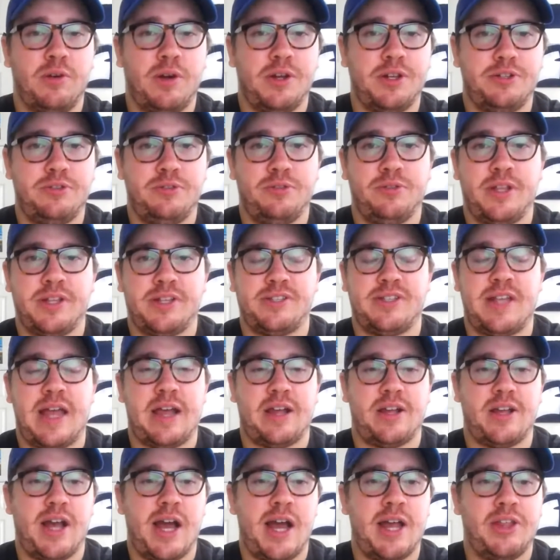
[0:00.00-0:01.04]
I do like Zach
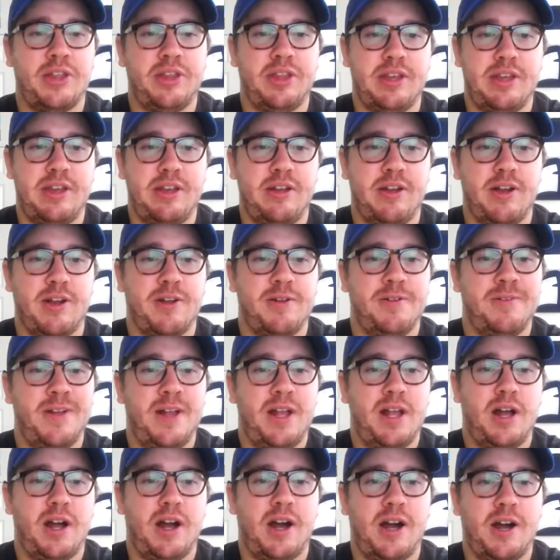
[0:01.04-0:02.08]
Godley here,
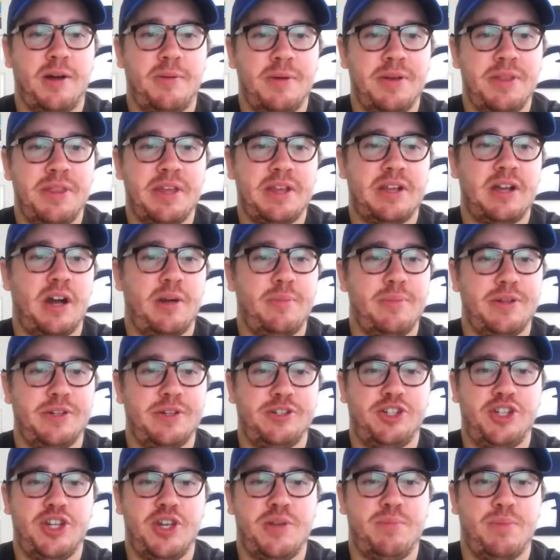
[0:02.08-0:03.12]
and they come in
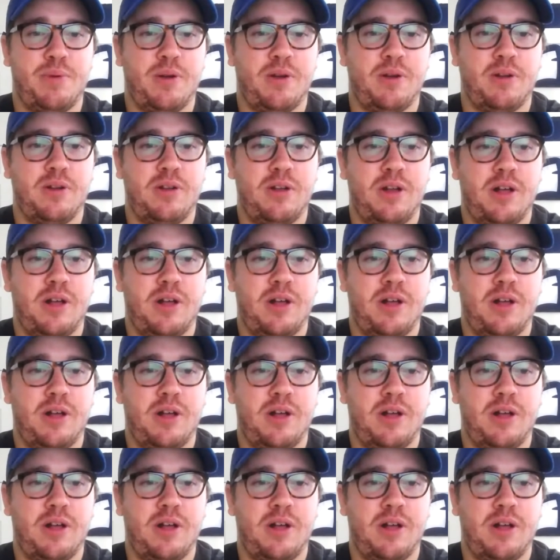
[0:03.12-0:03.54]
cheaper.